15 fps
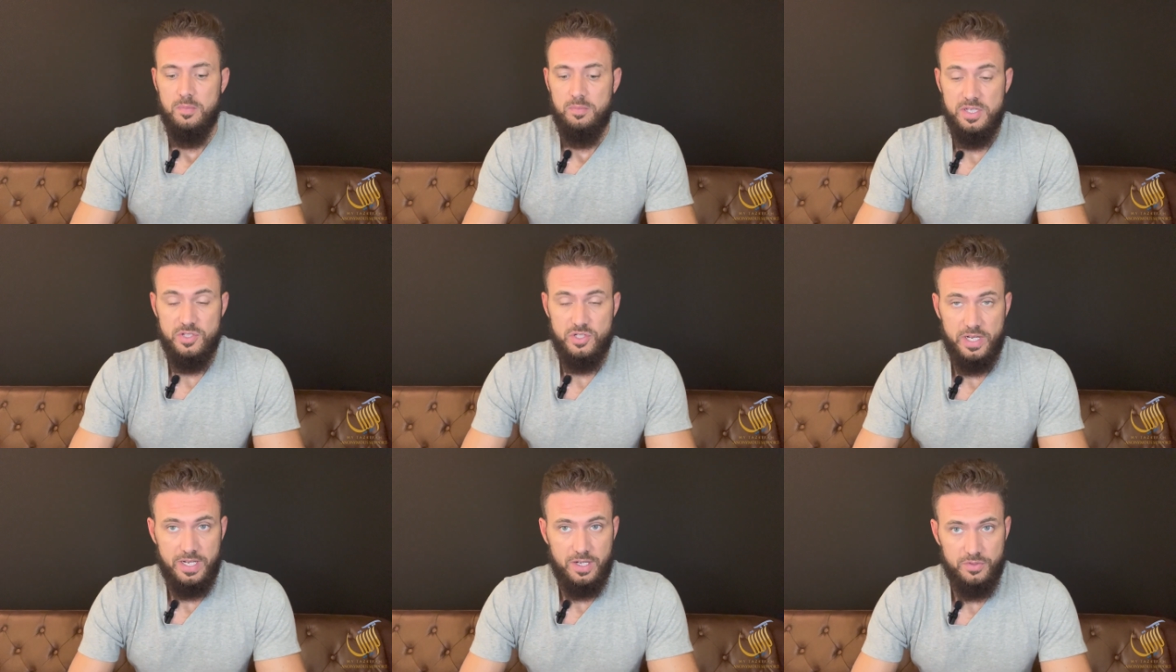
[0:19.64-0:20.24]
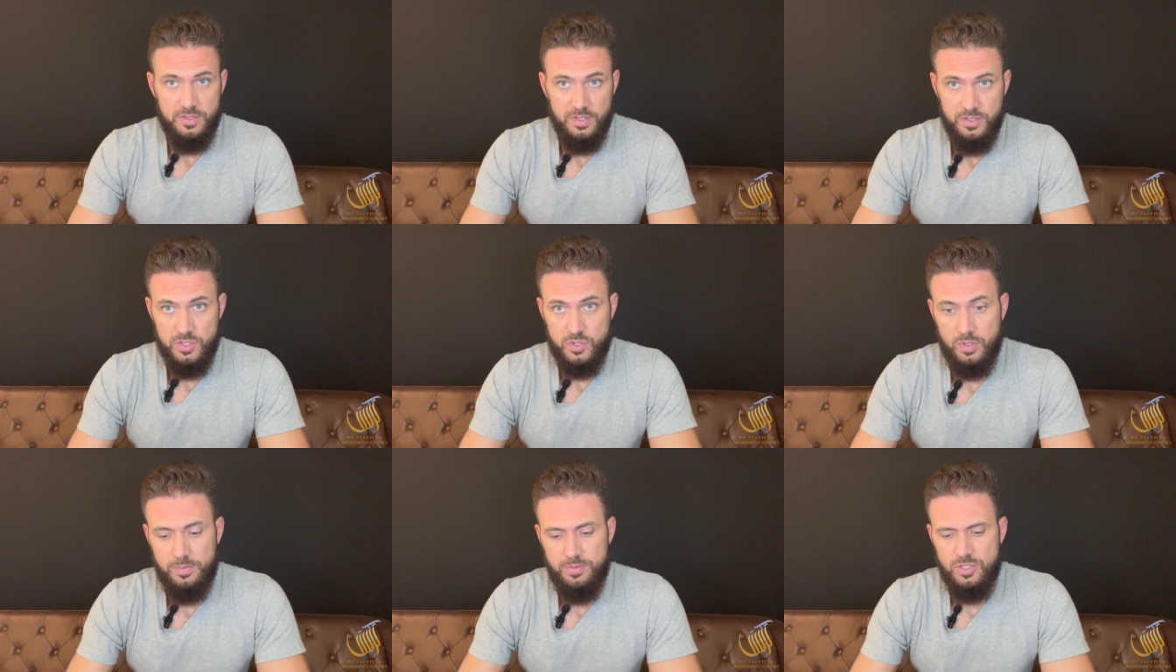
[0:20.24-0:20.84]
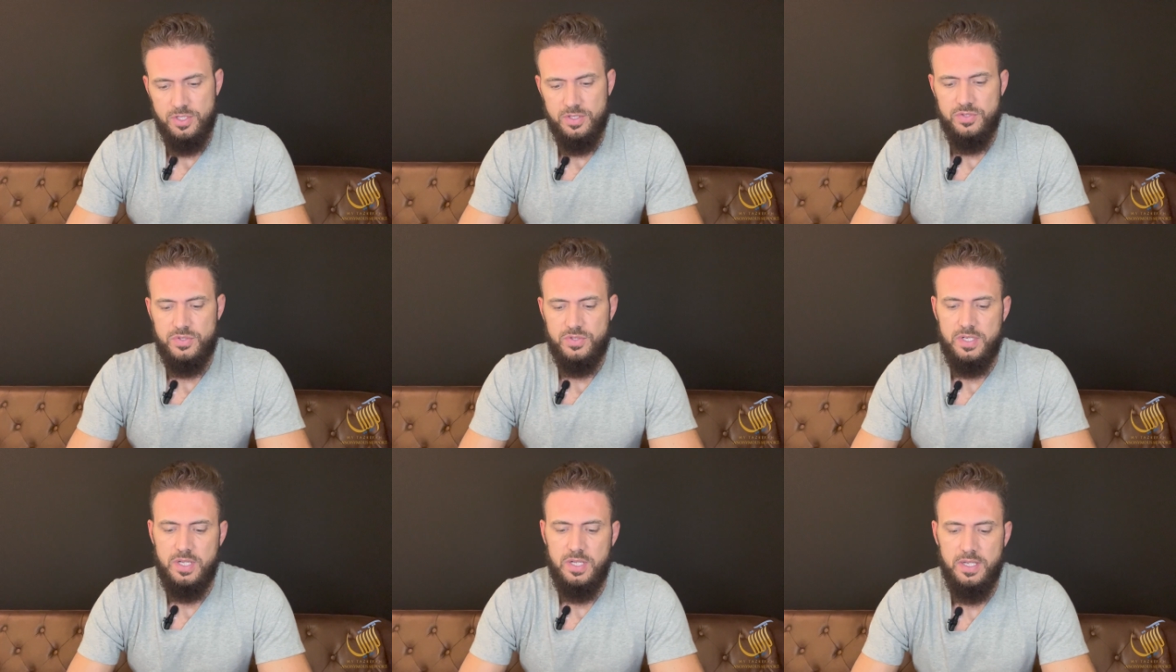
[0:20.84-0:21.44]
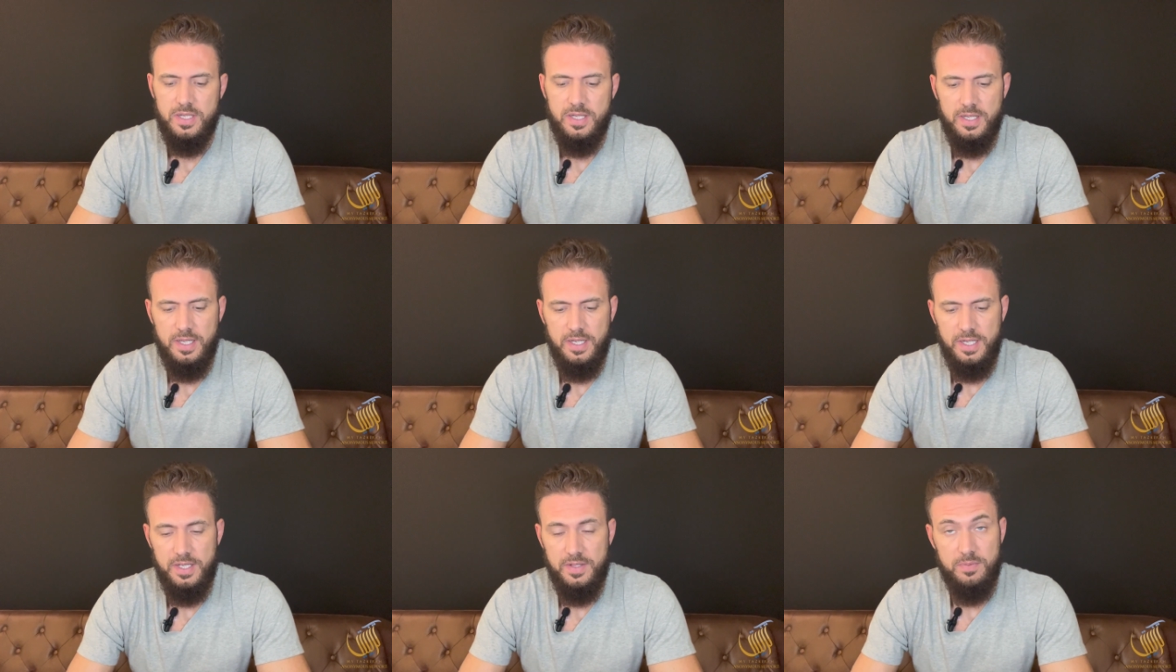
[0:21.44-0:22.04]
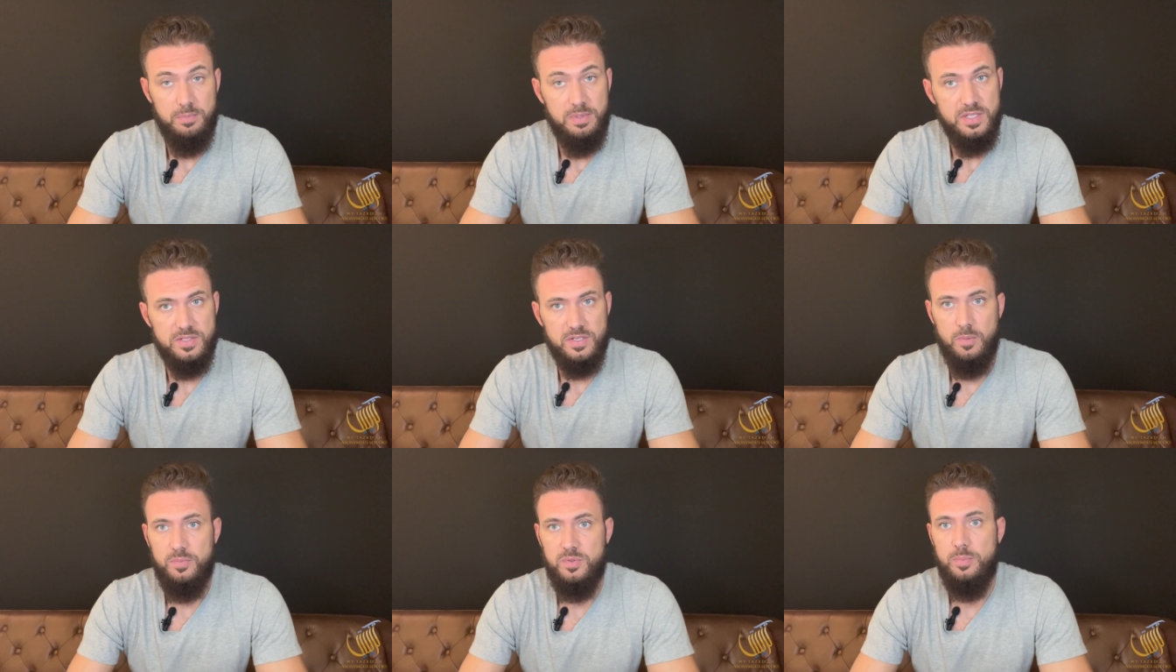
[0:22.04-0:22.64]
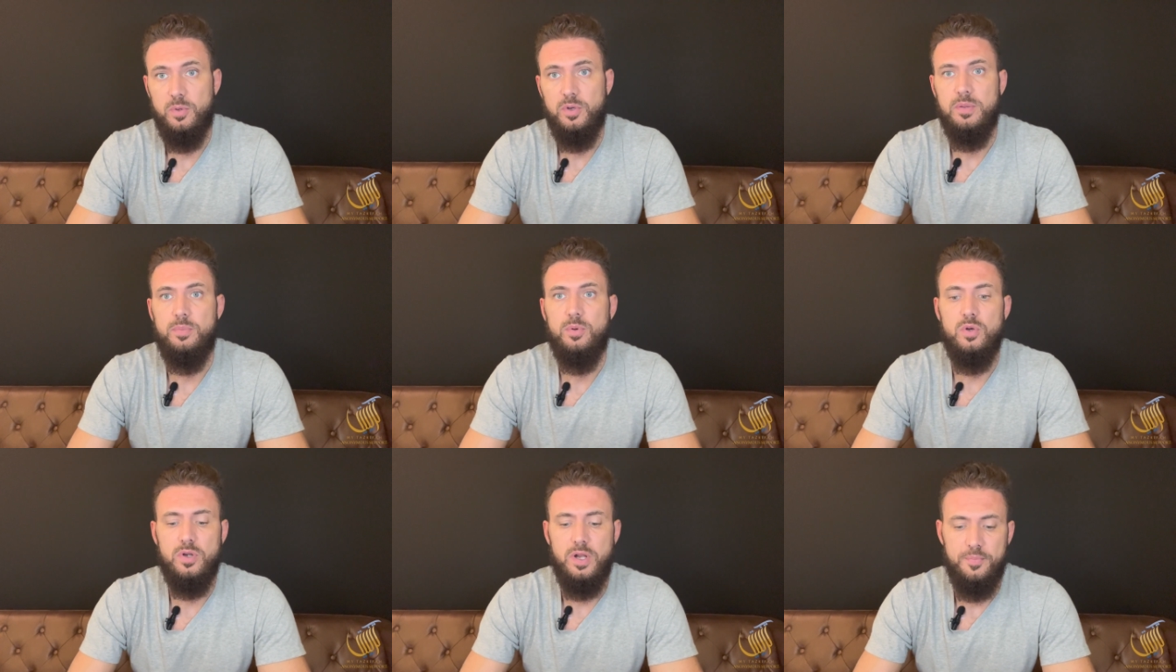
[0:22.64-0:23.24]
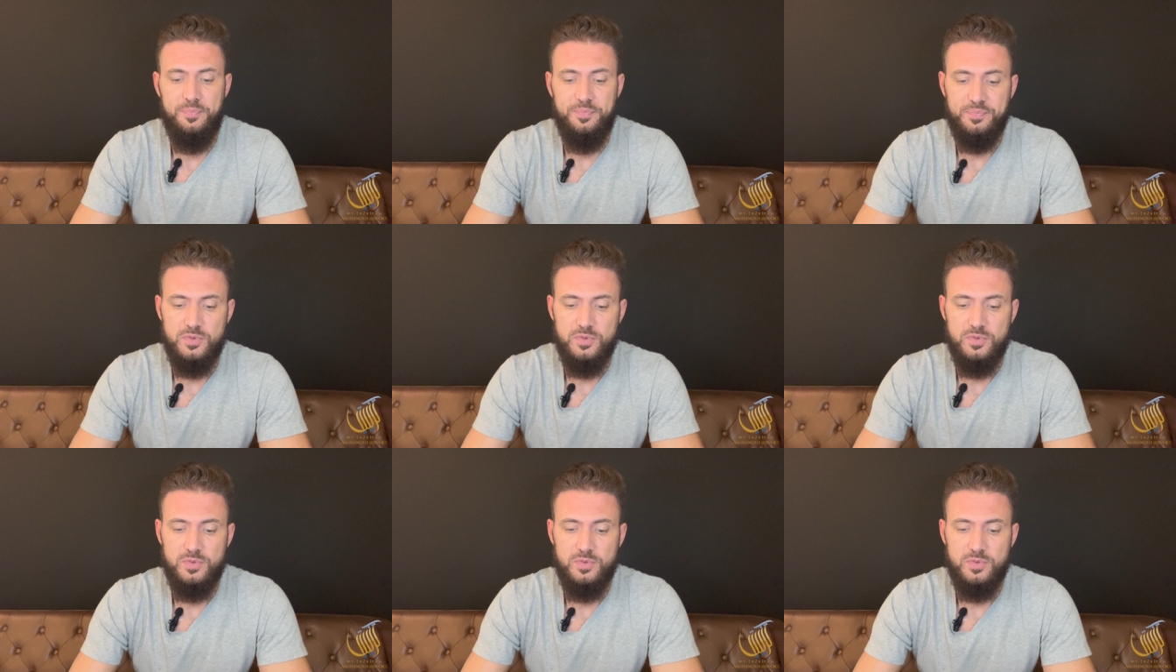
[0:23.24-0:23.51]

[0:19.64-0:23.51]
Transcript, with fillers: Please check out the descriptions and please help support the program.